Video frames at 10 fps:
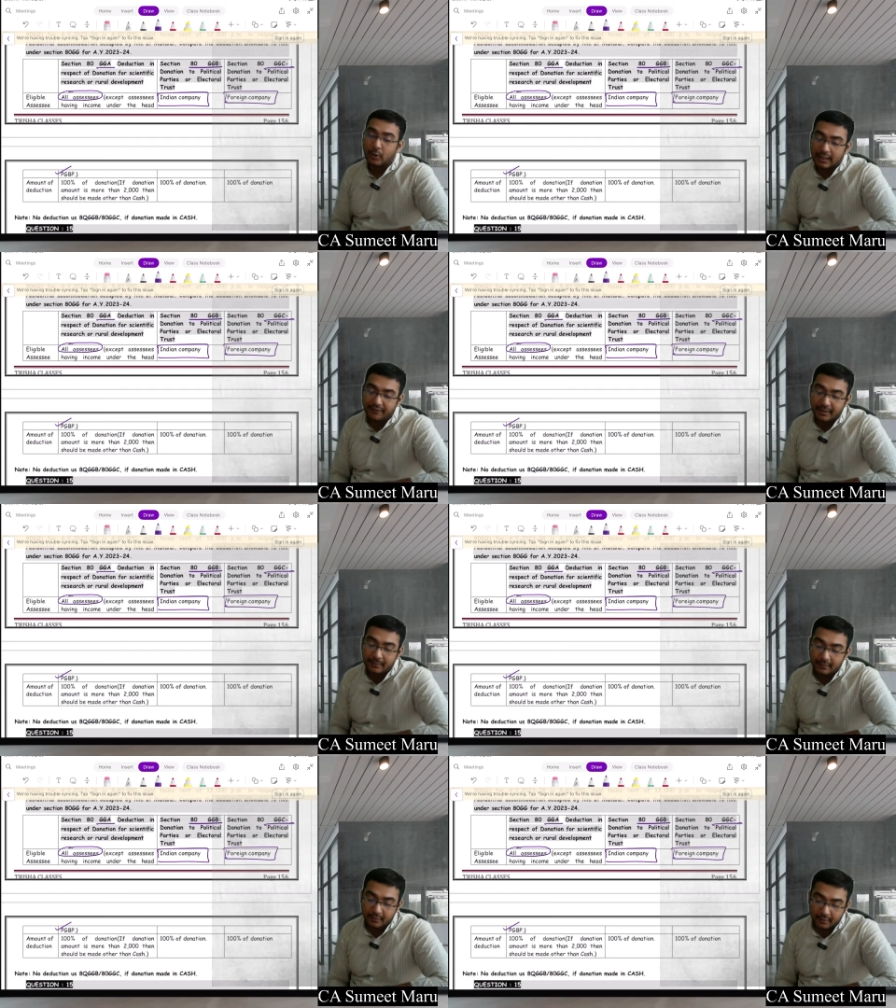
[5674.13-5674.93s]
having
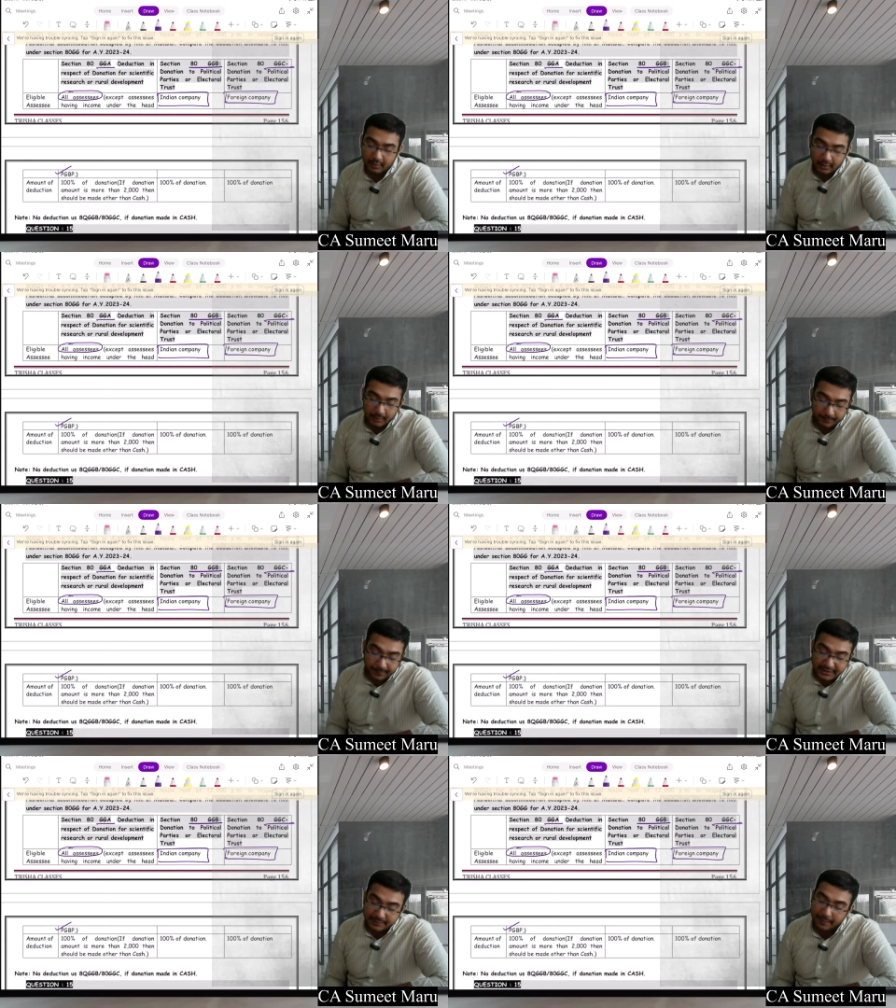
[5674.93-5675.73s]

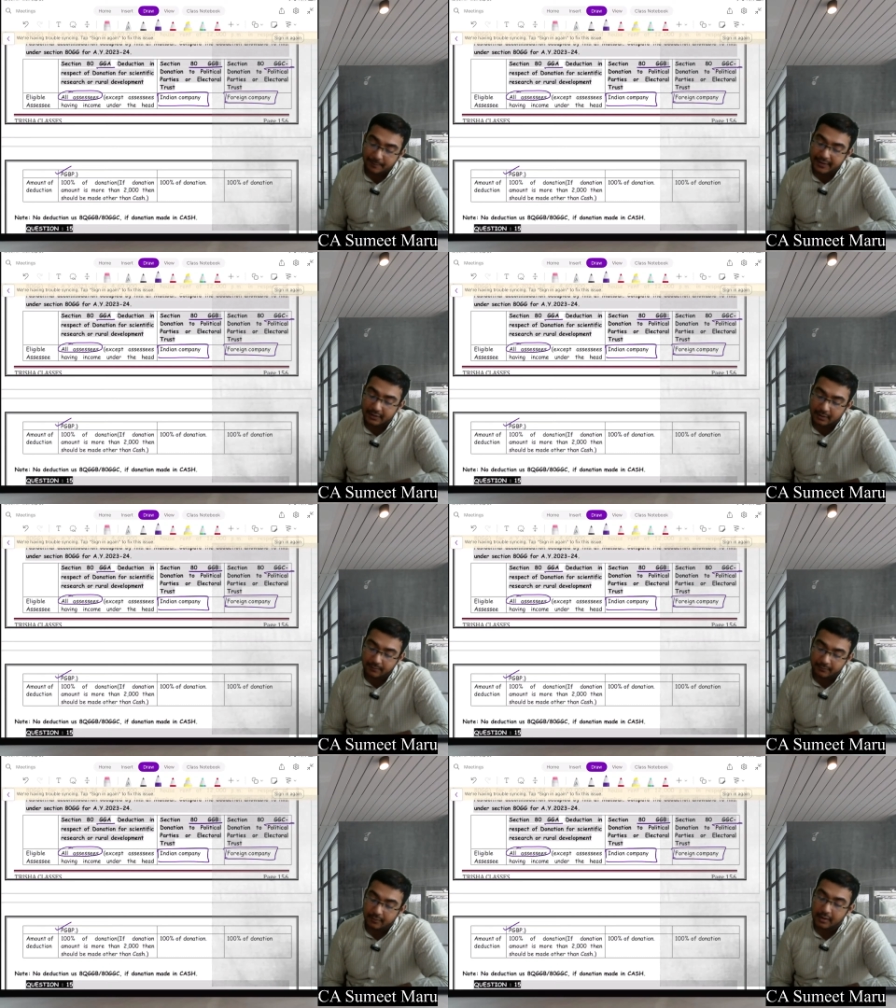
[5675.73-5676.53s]
PGBP income.